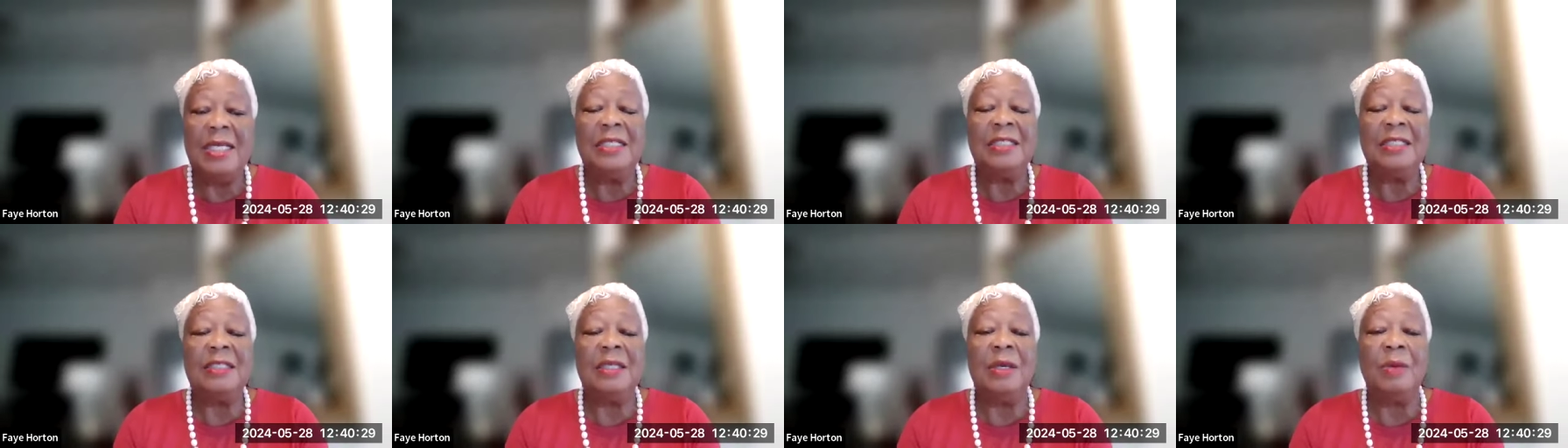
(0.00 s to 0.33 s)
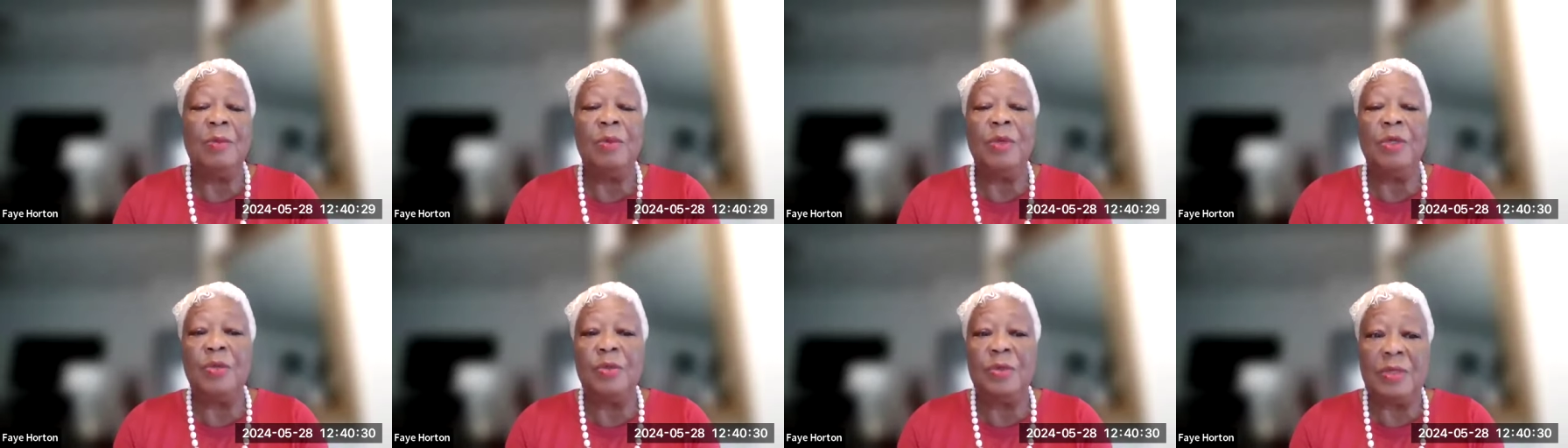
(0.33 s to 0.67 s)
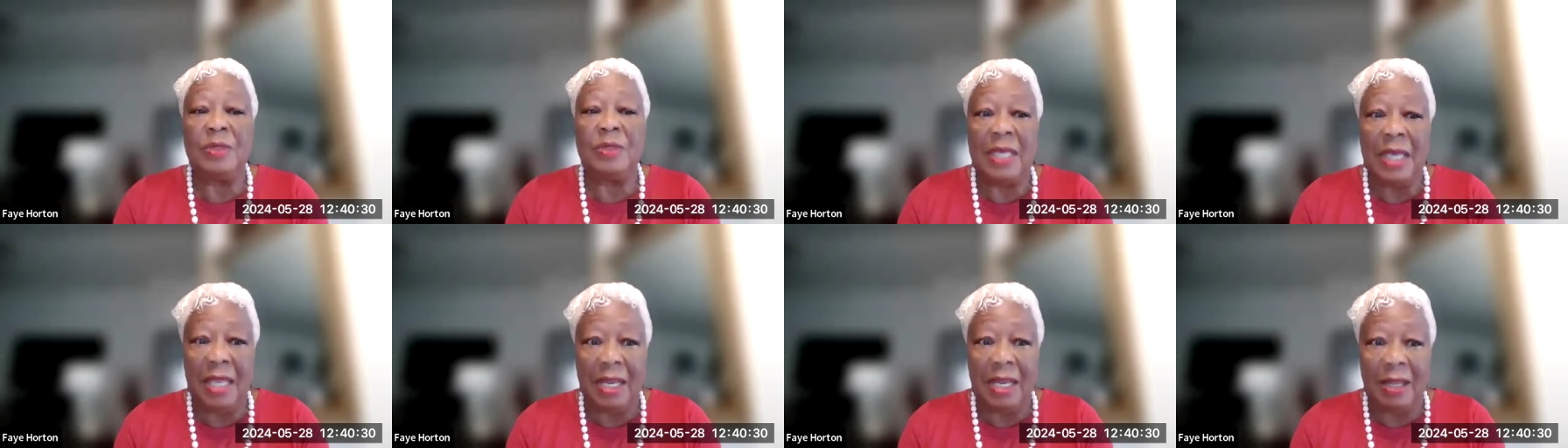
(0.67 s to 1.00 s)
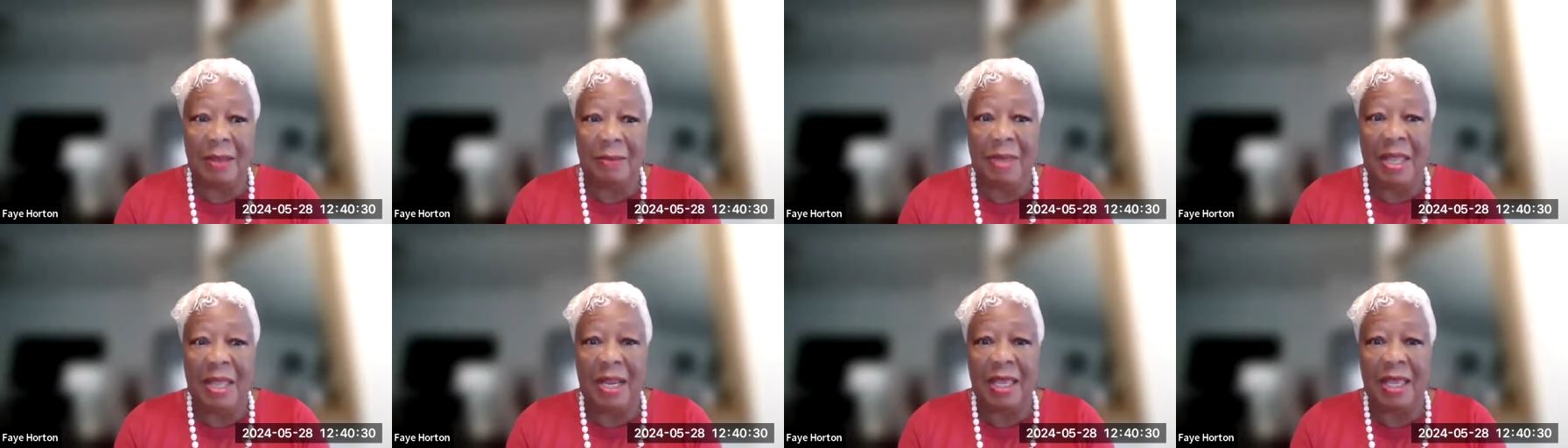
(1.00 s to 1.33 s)
someone who's
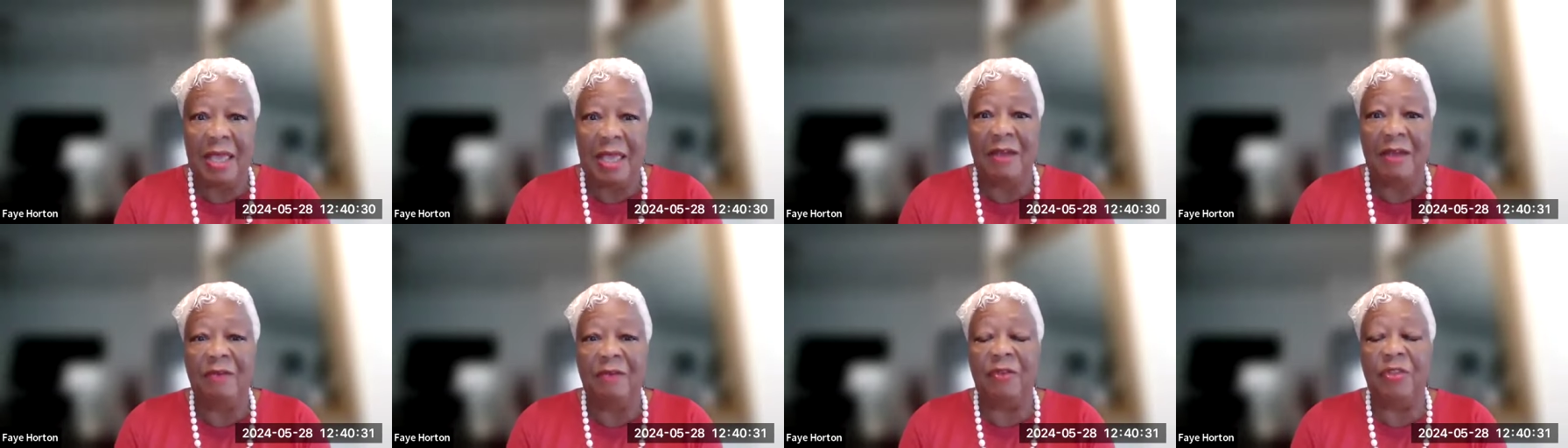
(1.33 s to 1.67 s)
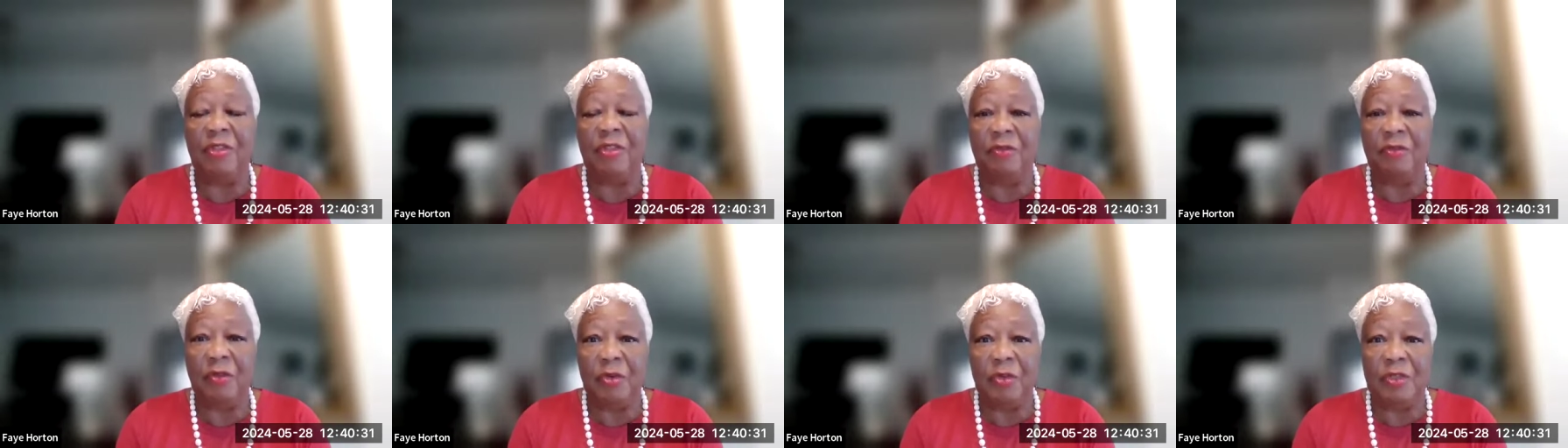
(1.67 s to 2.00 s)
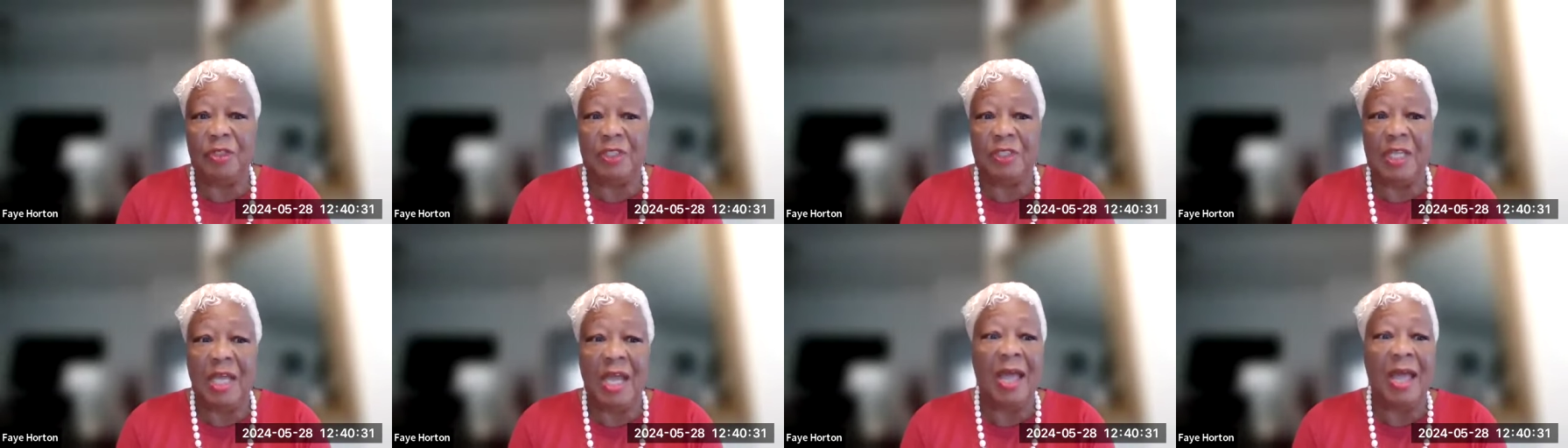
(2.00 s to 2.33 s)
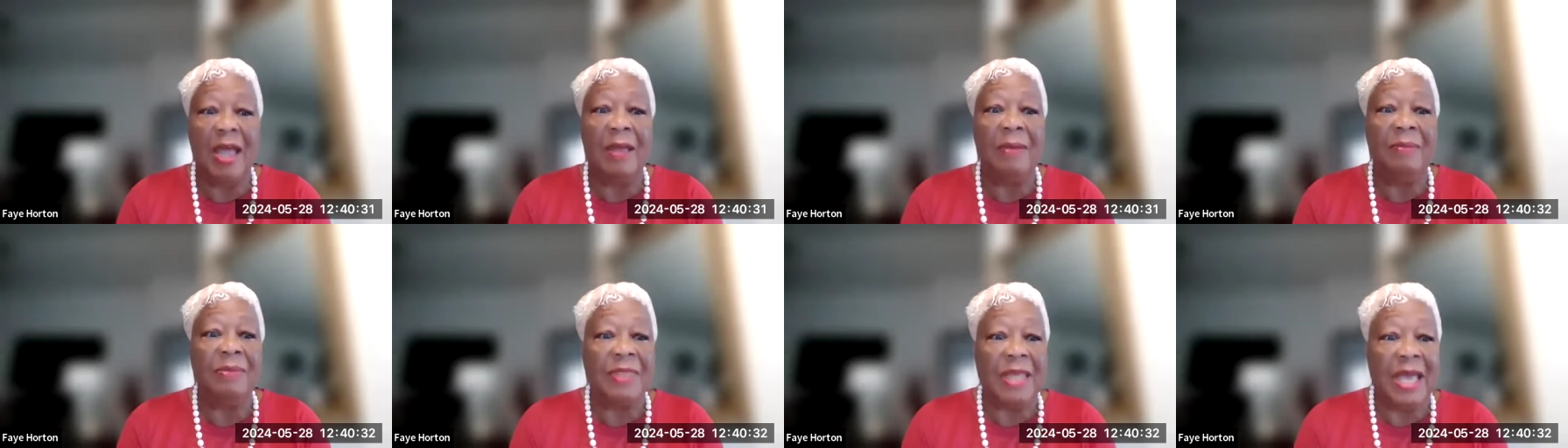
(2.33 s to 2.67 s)
getting Medicare for the first
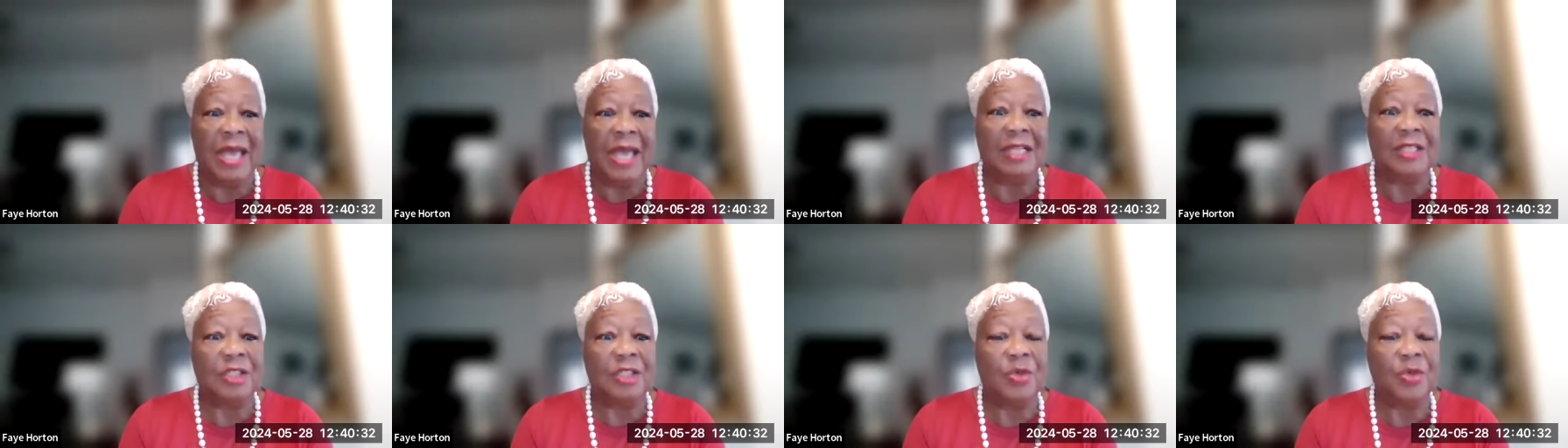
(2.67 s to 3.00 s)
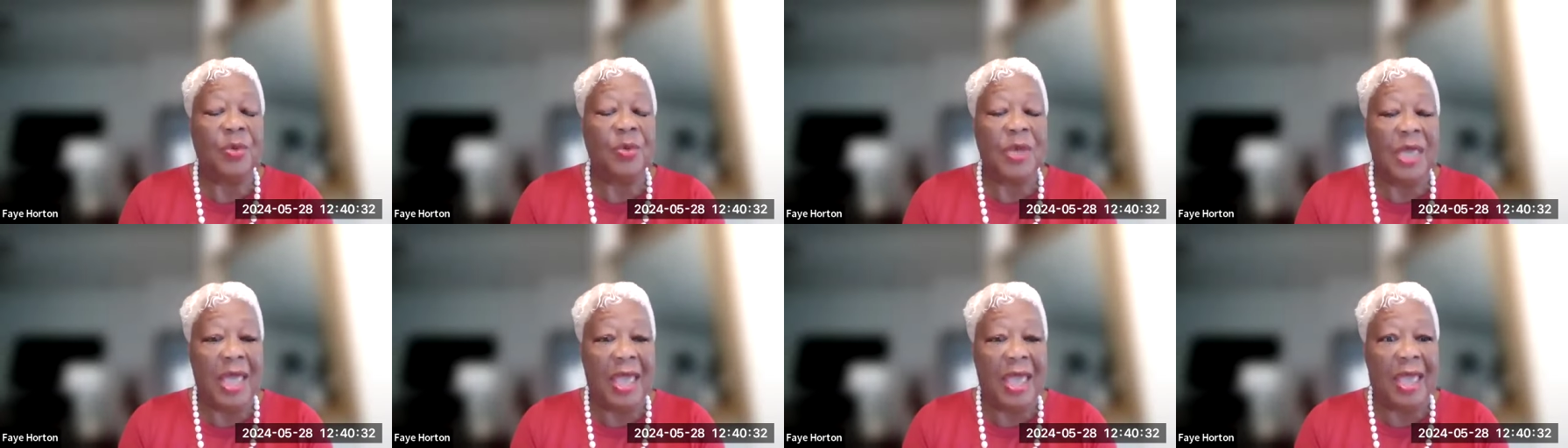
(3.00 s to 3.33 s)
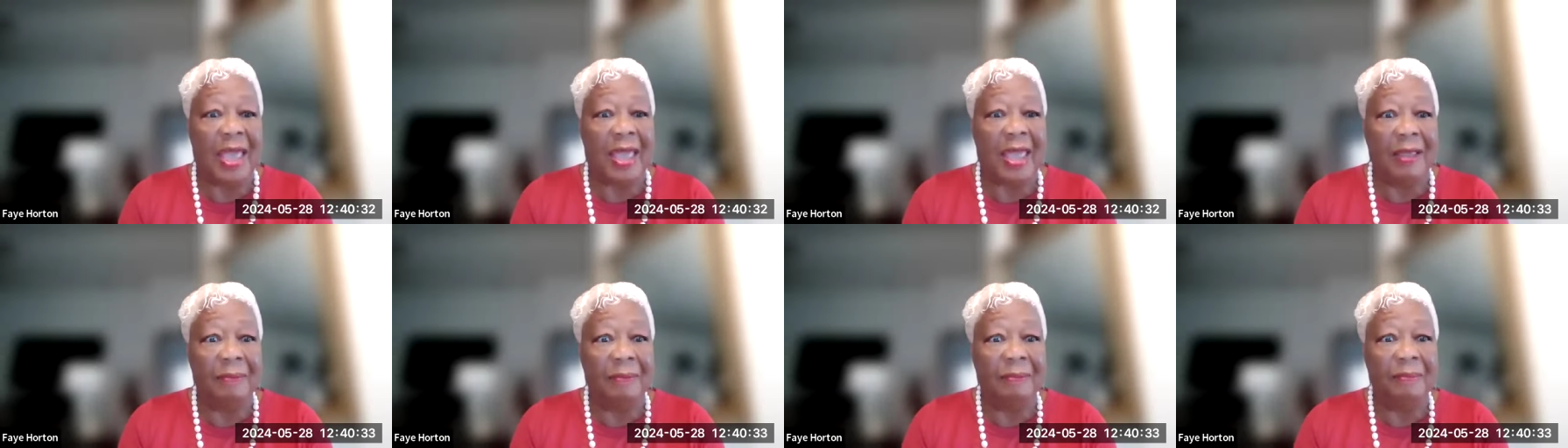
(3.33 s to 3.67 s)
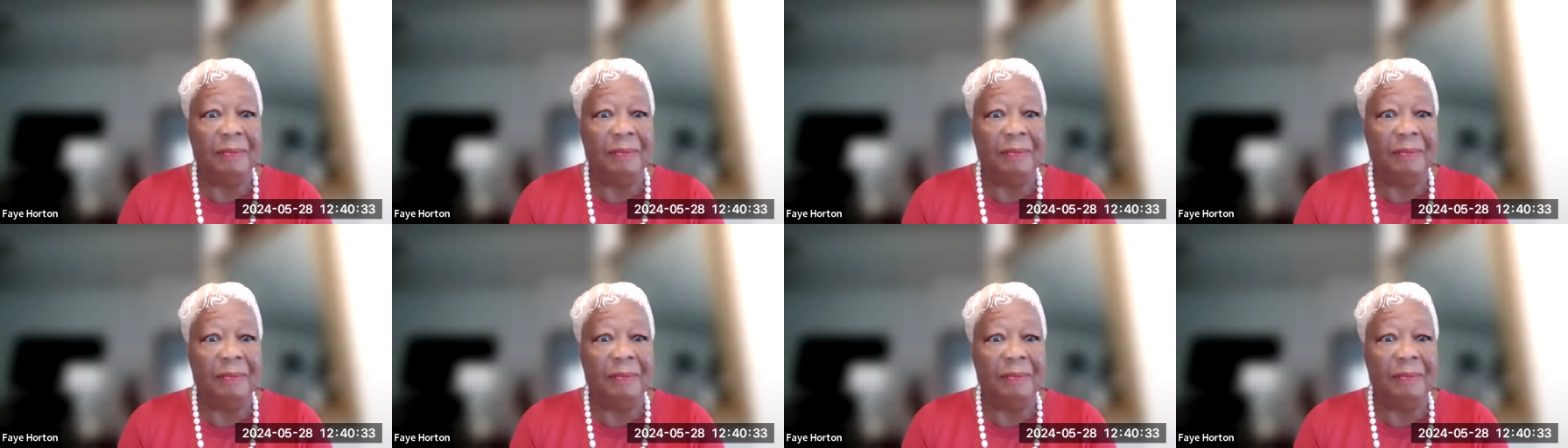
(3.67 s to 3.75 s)
time, that's okay.